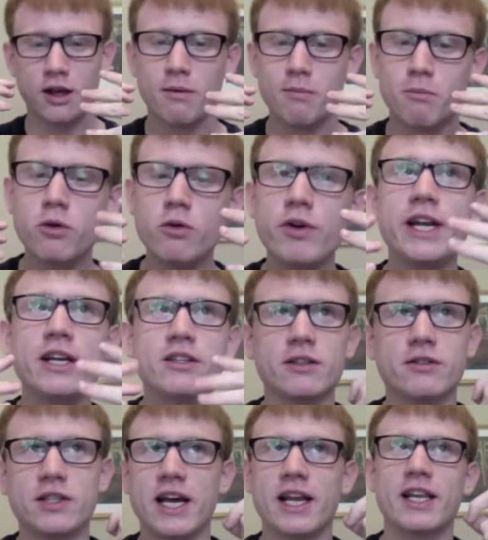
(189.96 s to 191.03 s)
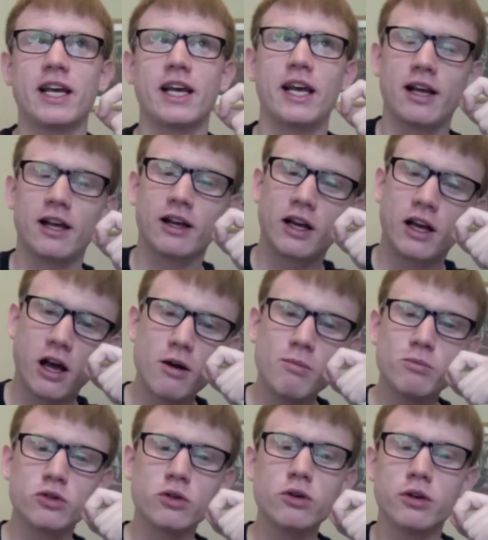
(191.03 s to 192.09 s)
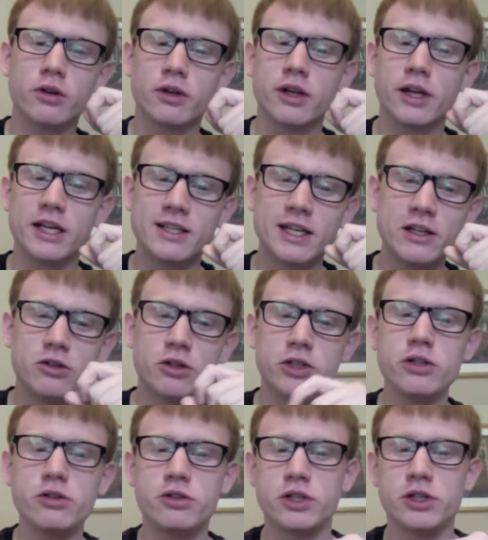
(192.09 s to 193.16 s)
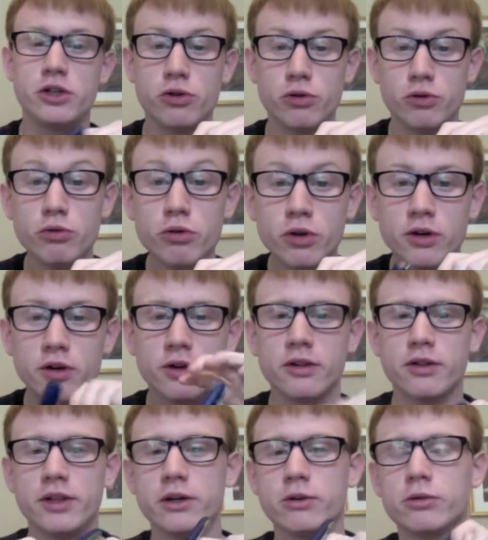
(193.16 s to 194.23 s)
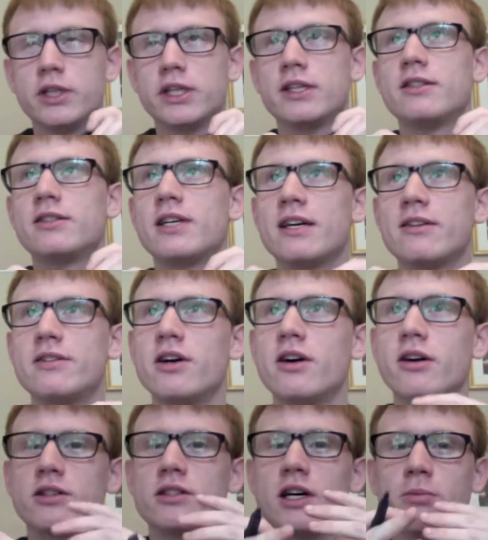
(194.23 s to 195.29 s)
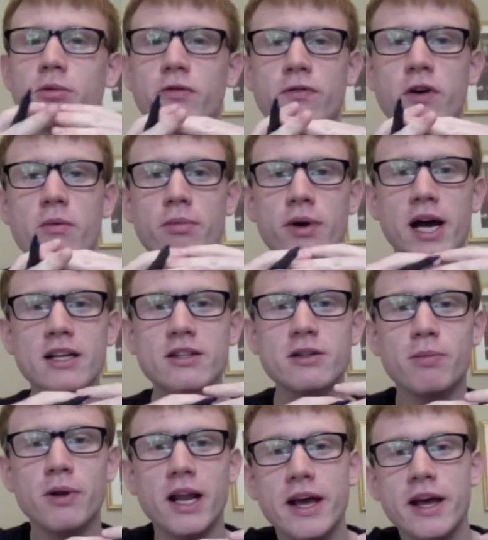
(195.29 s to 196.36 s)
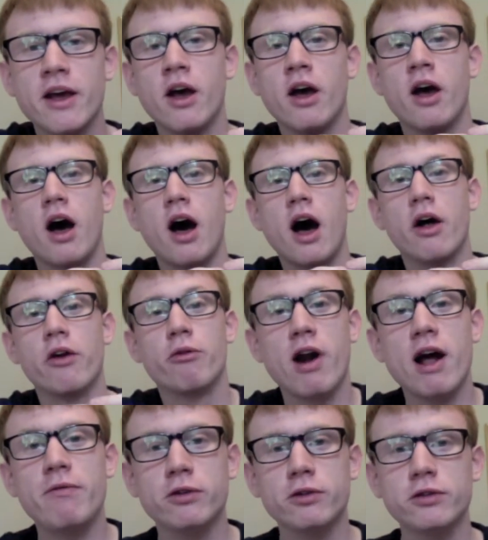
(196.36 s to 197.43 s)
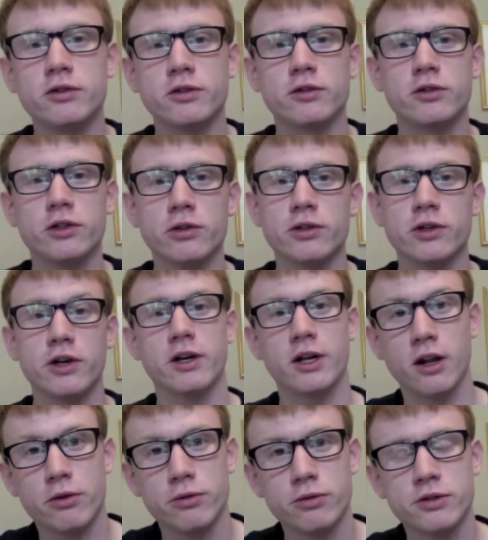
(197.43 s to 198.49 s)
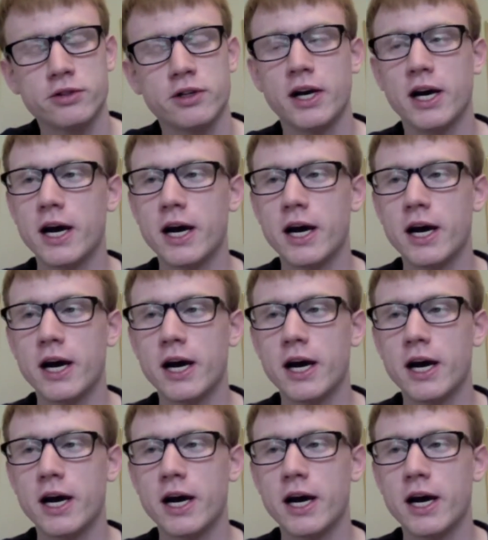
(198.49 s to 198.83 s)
Maureen, as I said, comes on, is introduced to you, the audience, as the archetypal frump, but as the play unravels, so do her clothes.